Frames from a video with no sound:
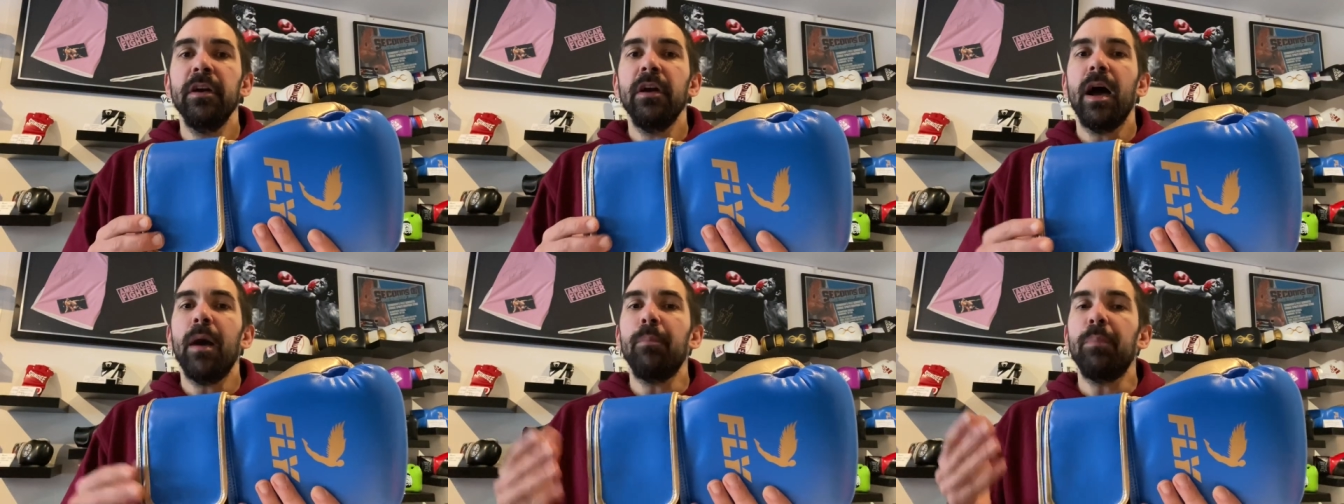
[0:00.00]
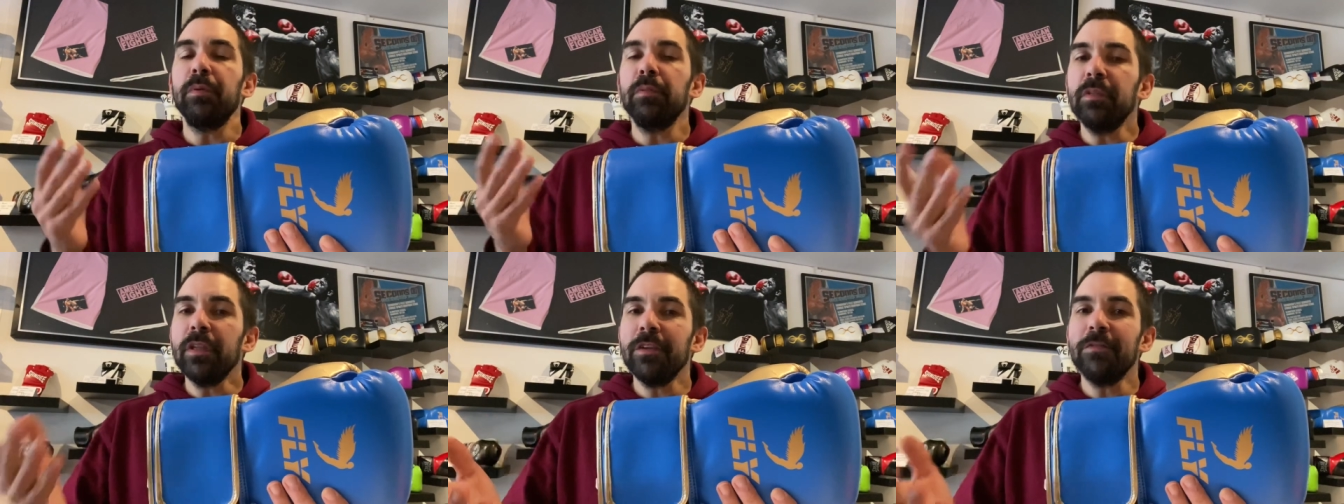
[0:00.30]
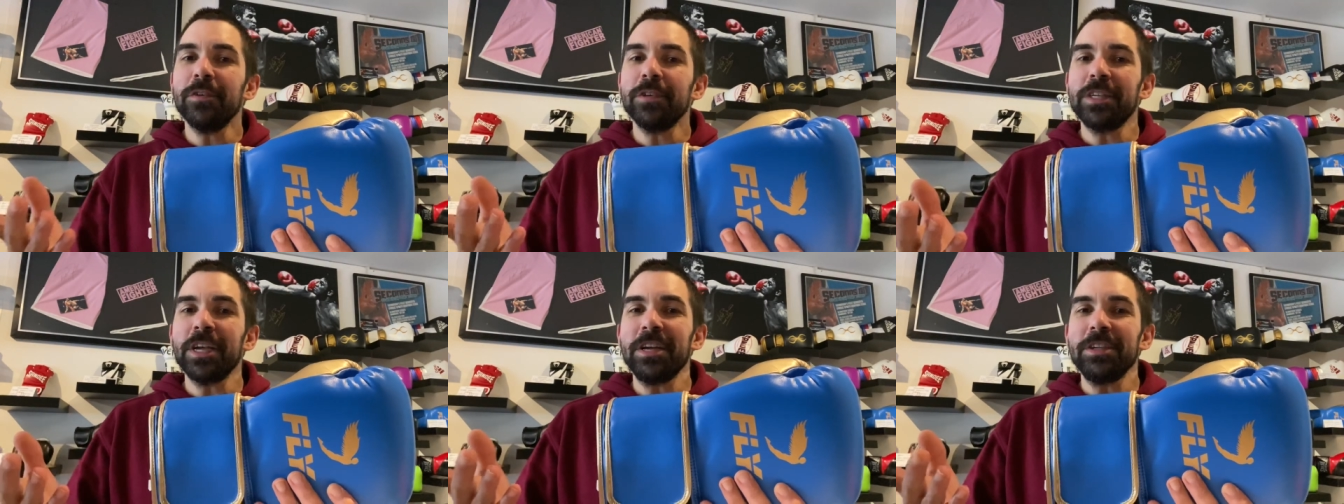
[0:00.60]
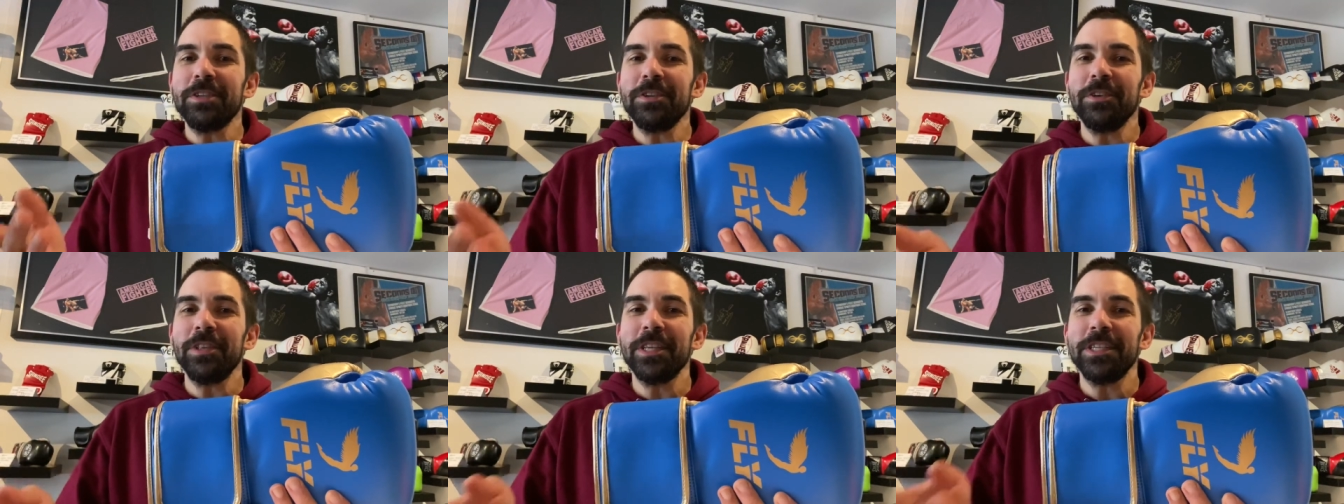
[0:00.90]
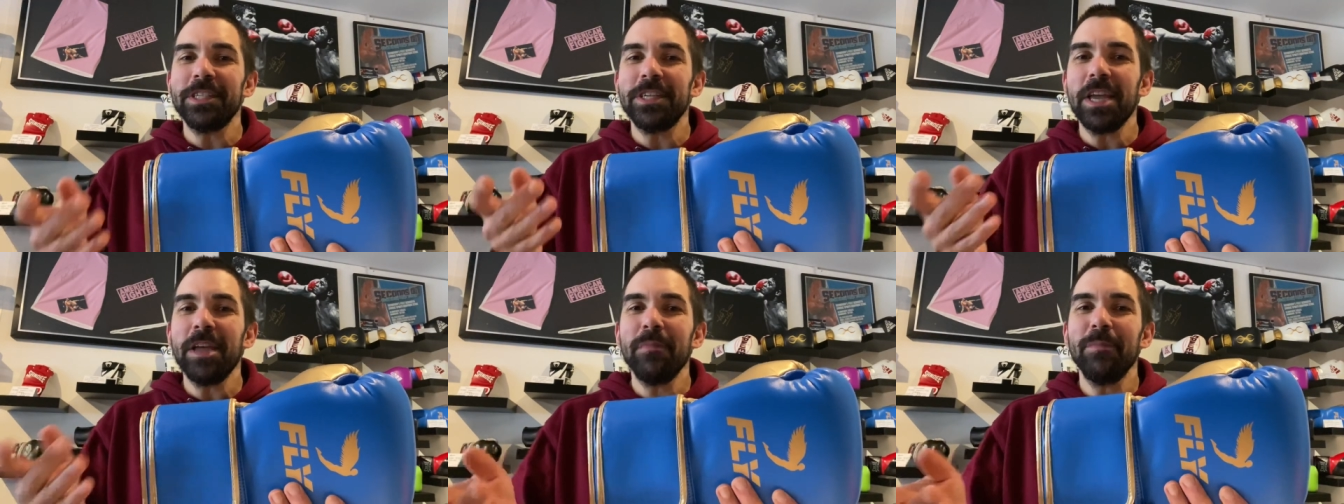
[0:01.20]
I believe it's actually the
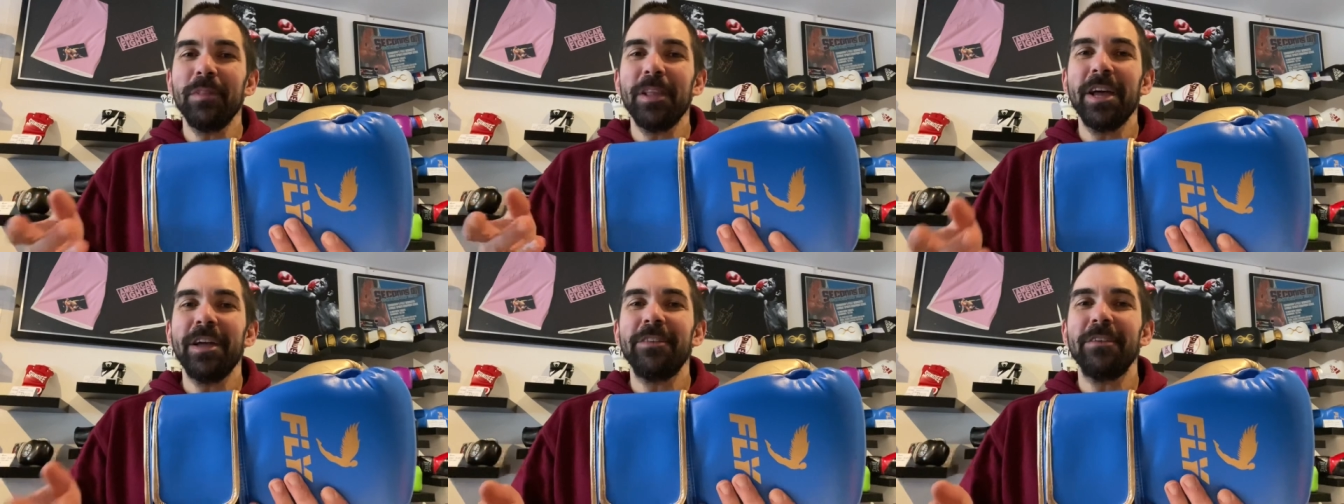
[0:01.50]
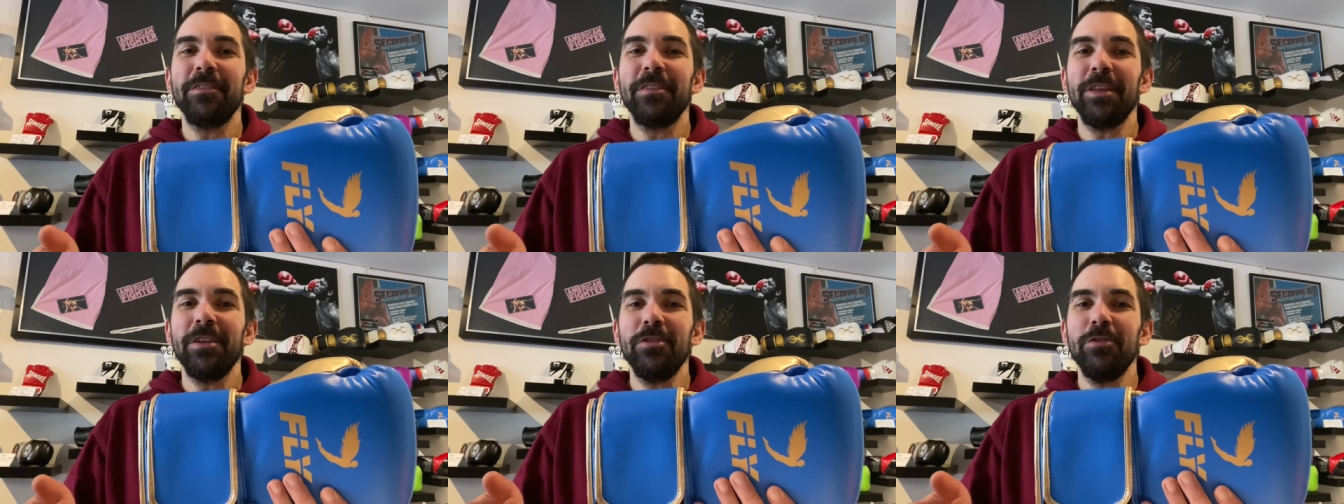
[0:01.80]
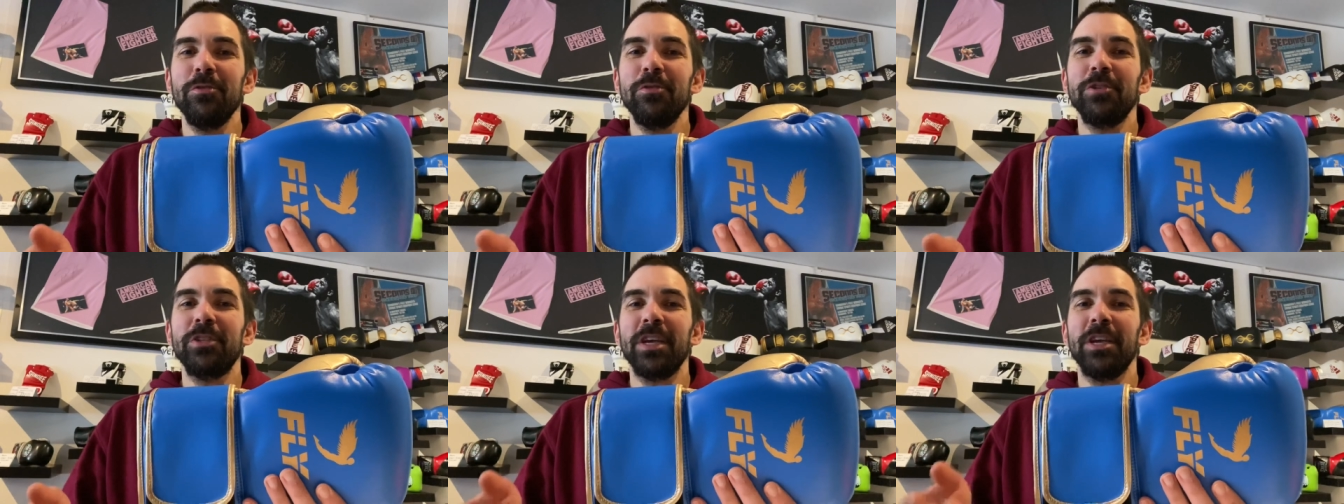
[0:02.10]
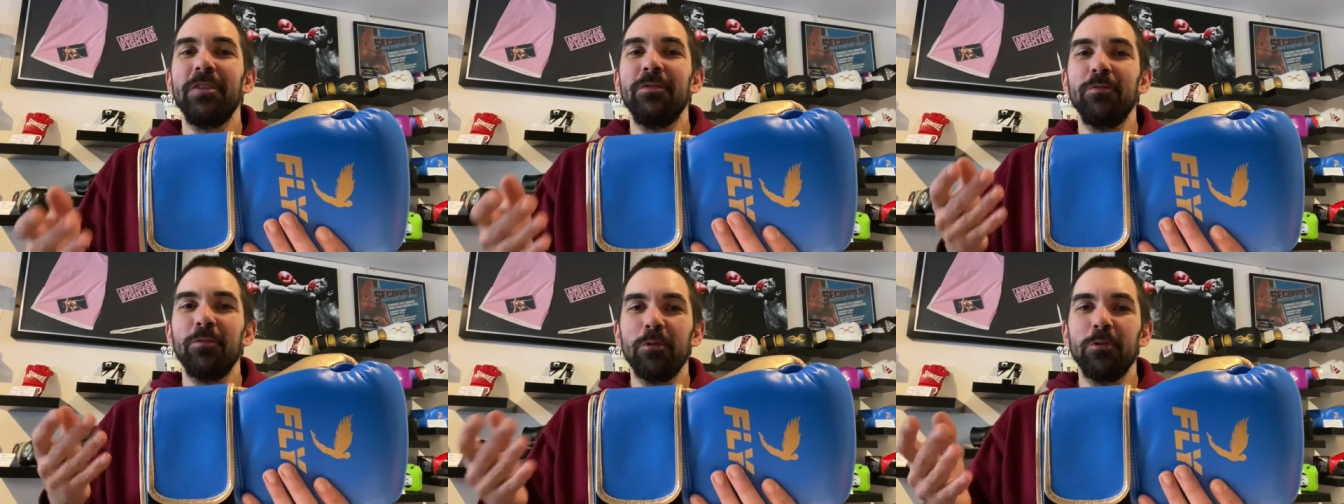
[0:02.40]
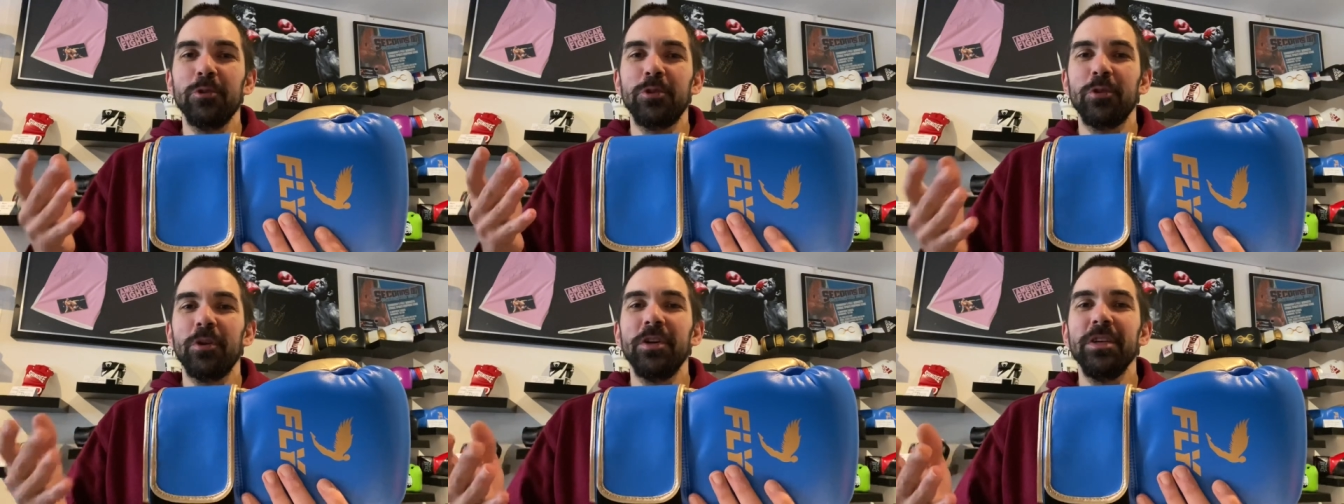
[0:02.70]
same leather they use in
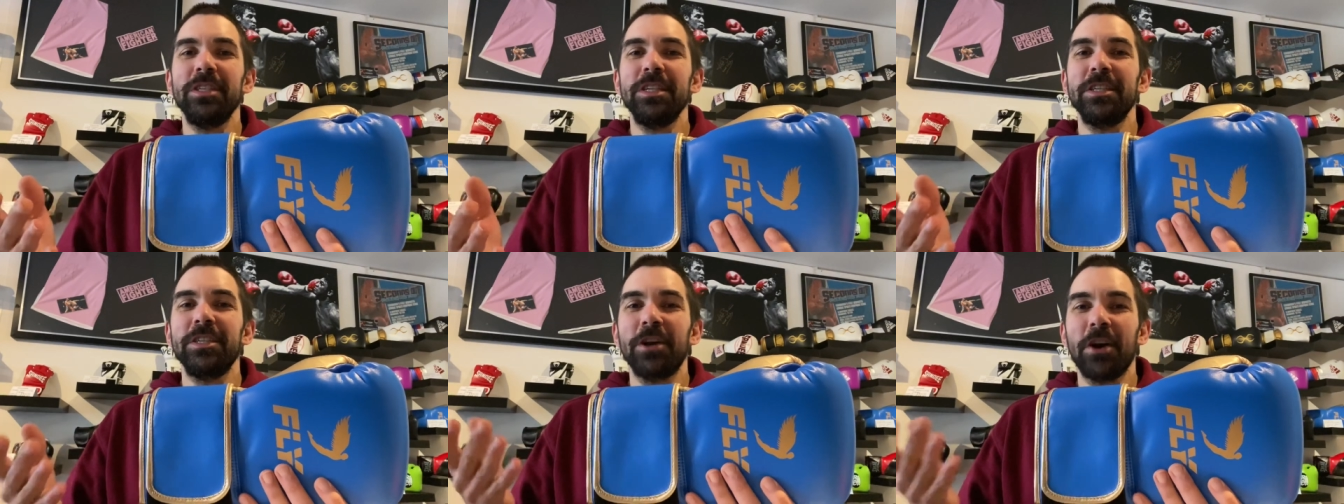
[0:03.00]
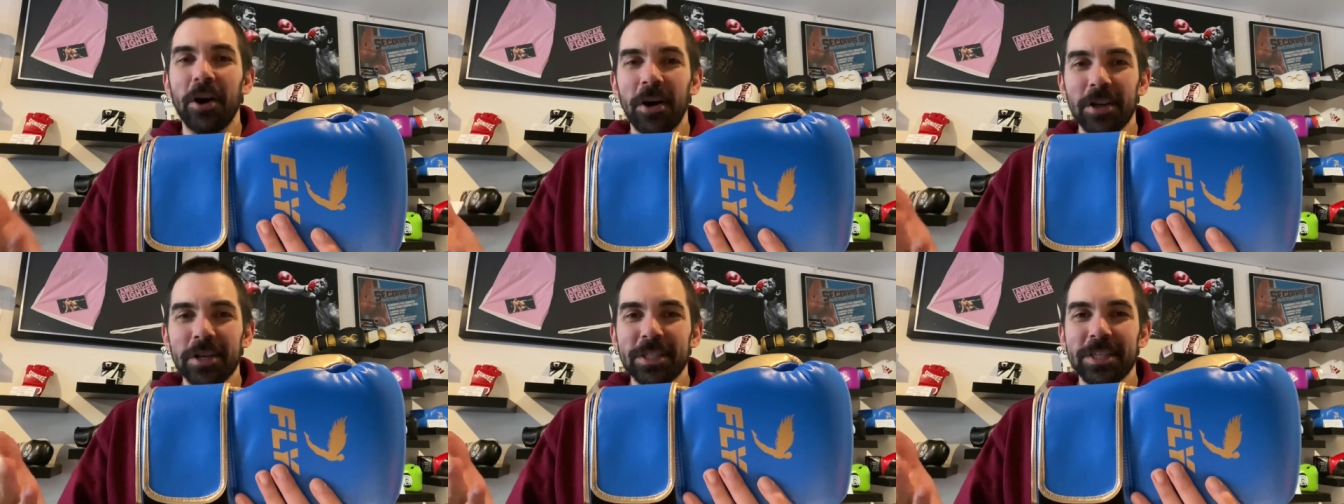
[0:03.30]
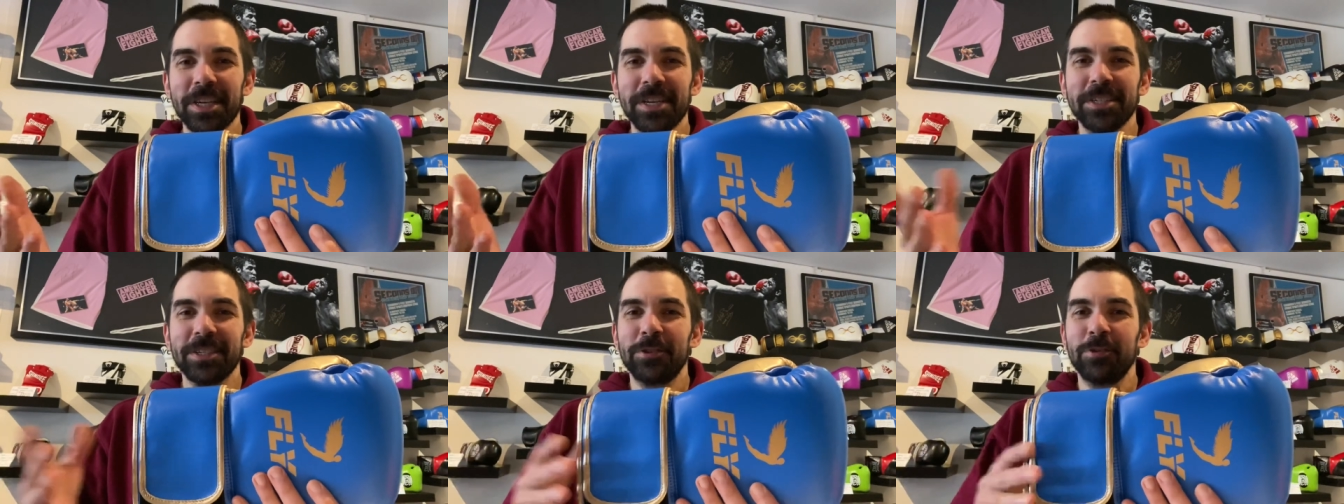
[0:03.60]
Rolls-Royce's car seats,